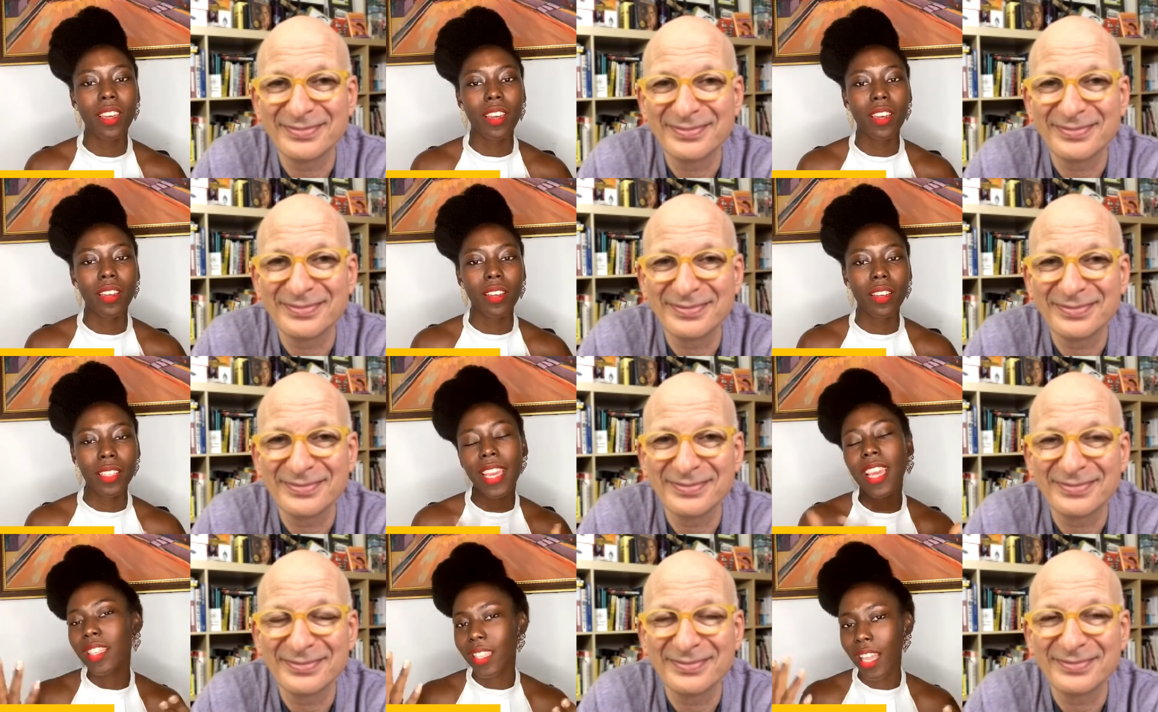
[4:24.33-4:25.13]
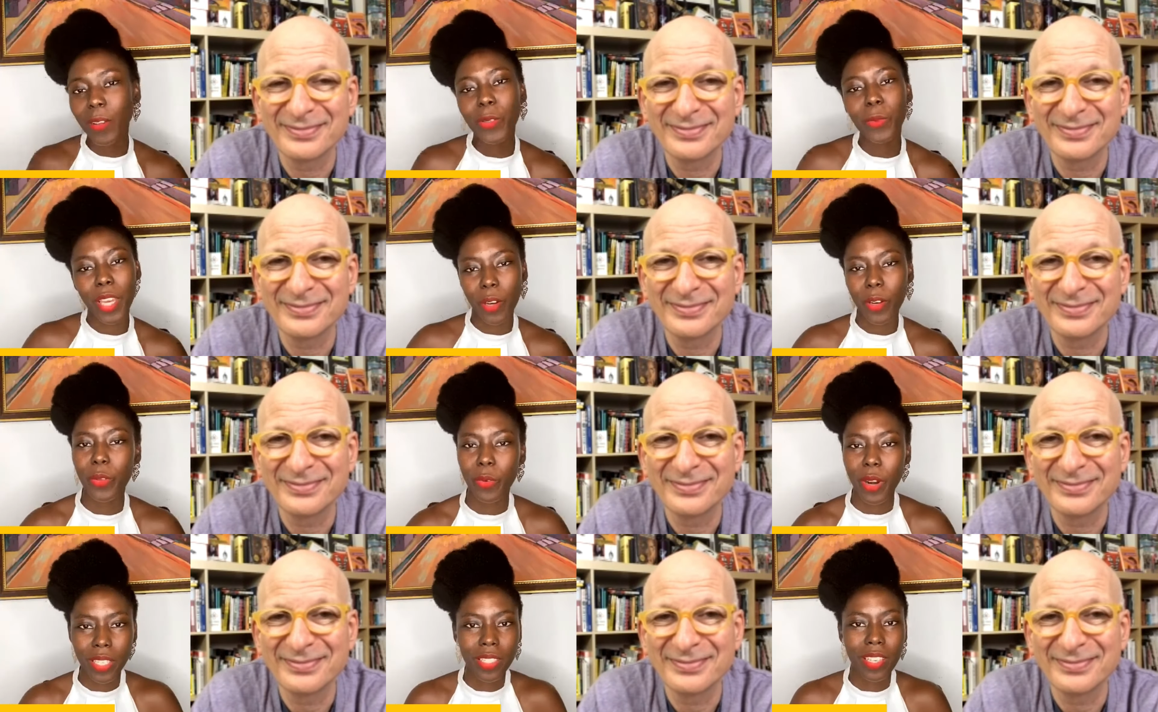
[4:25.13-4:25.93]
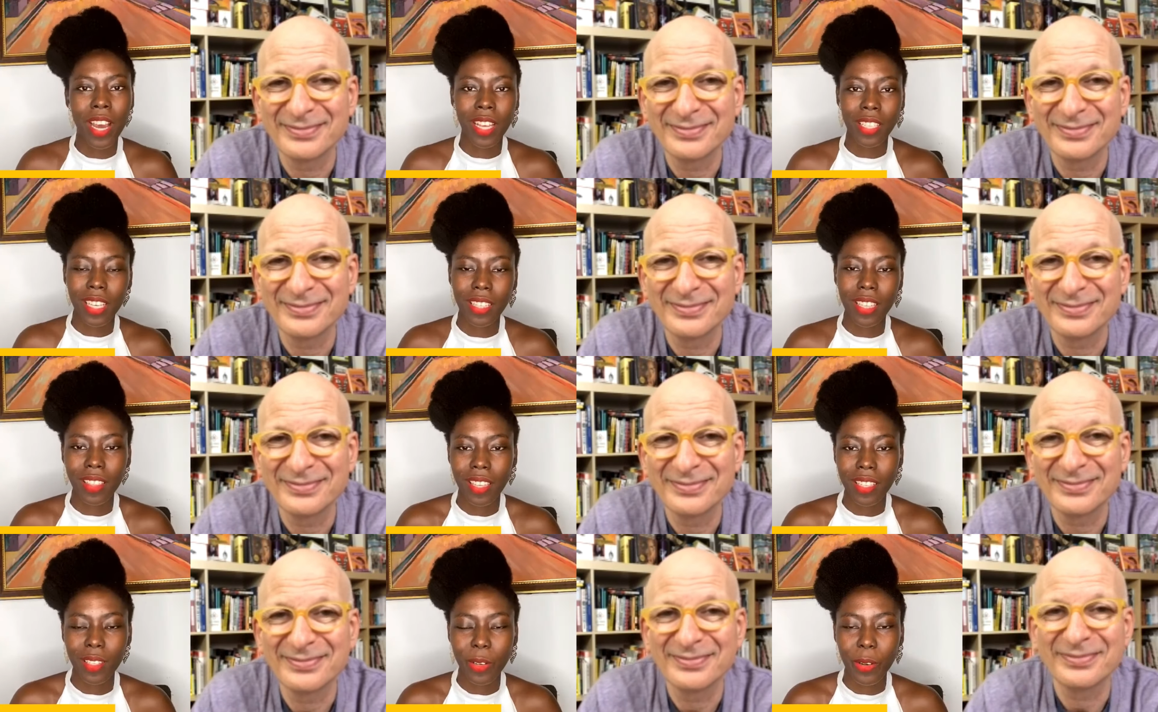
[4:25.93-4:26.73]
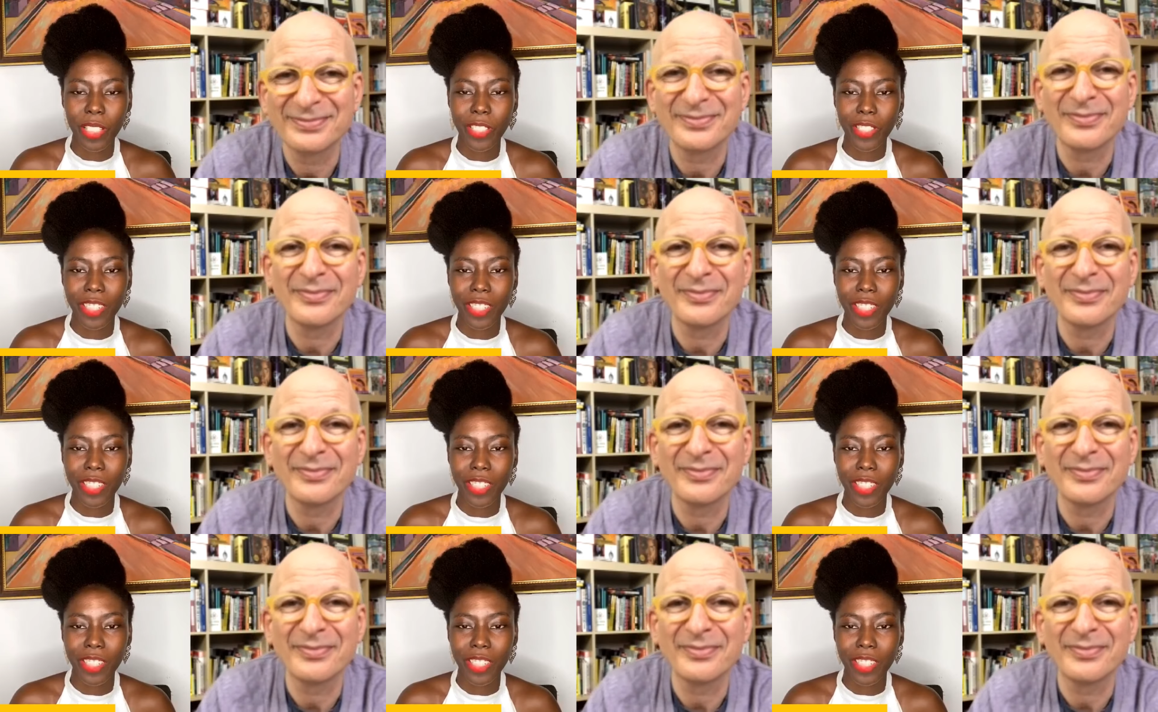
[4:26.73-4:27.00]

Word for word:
Speaker 1: yes how do we earn the right to ask i think that's the question